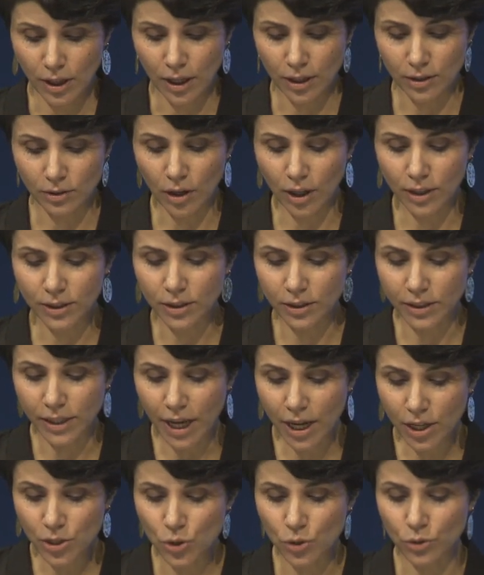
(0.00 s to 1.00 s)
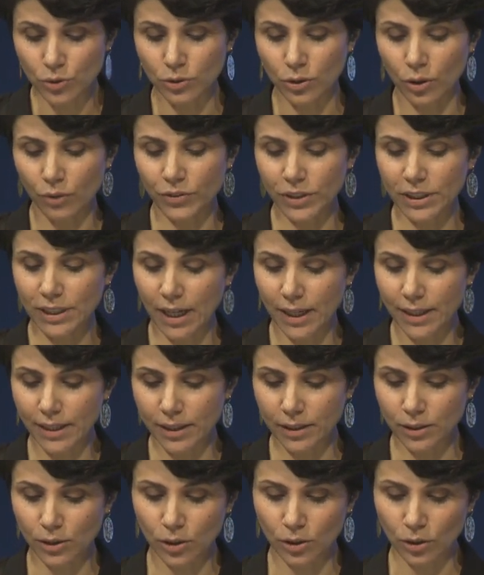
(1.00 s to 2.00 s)
around the nature of
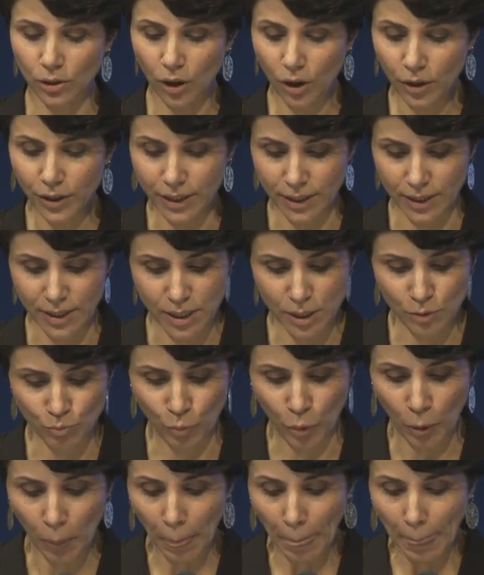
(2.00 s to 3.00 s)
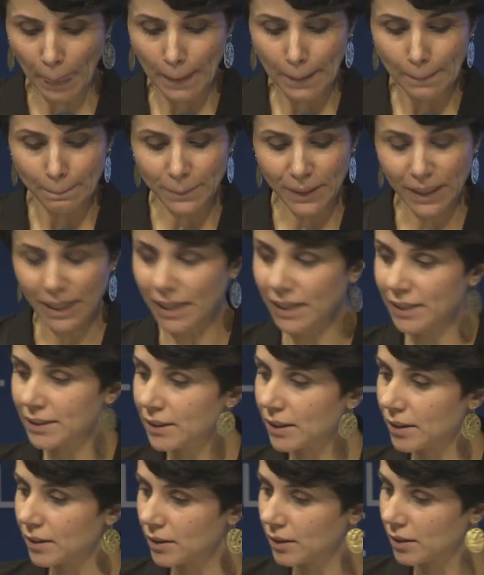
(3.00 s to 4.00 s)
Italian colonialism.
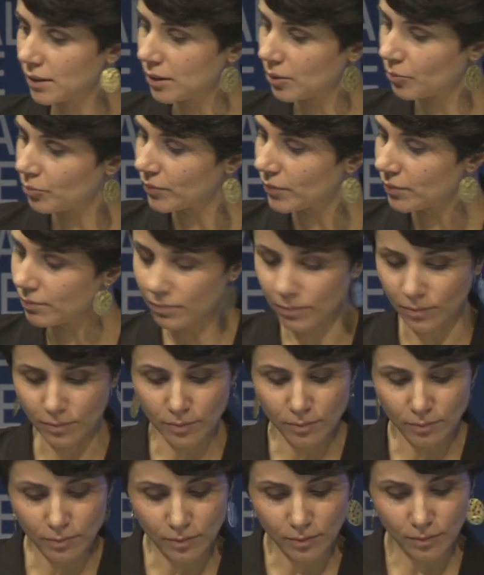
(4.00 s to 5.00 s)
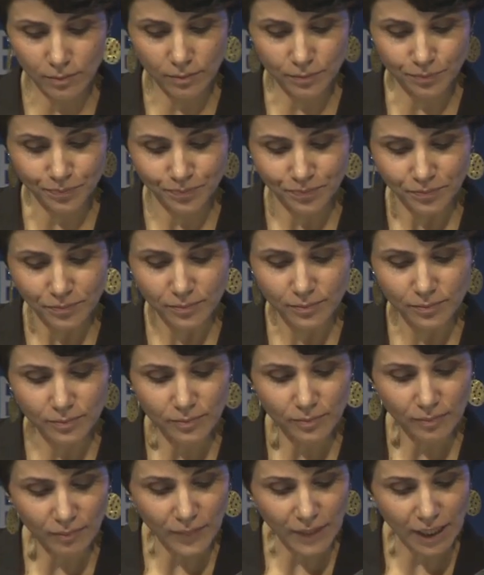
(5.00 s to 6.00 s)
And uh, mm,
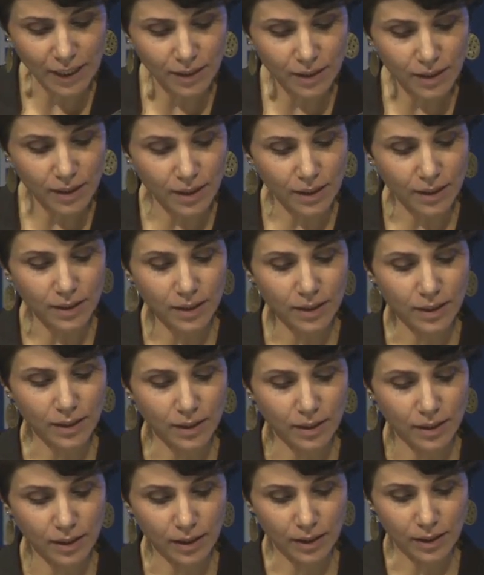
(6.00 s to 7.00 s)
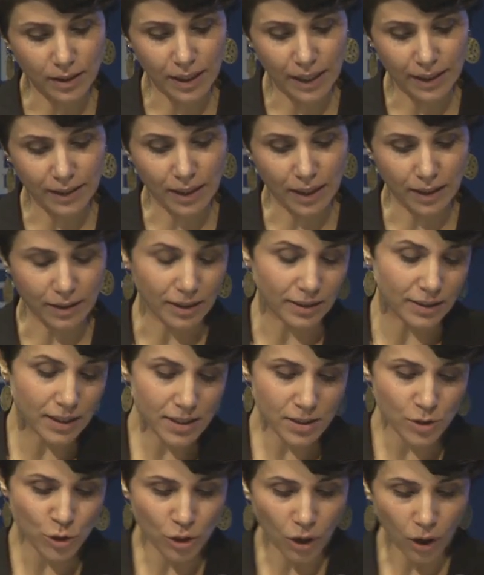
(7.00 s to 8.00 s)
it, it, and, and,
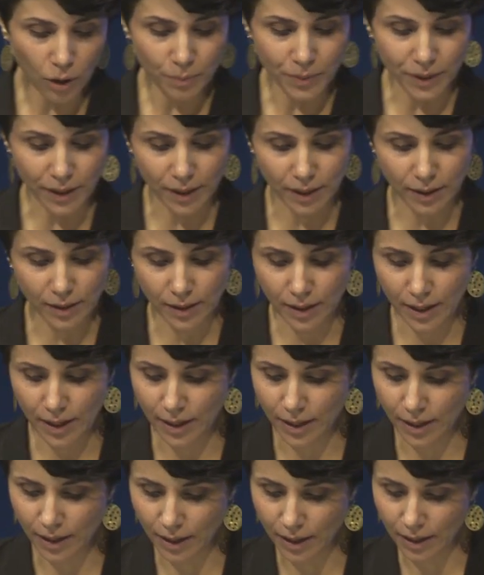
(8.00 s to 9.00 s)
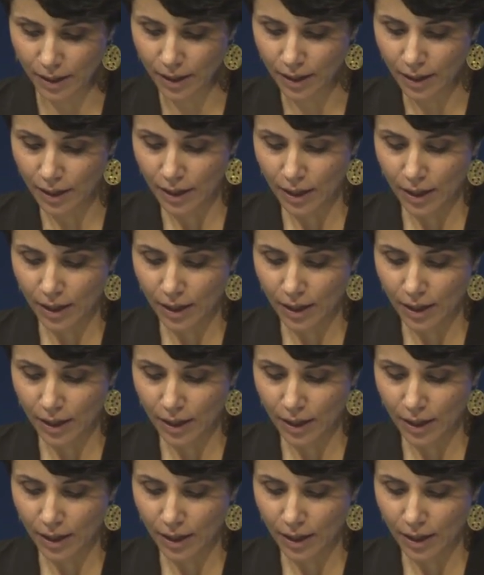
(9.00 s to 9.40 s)
this topic uh,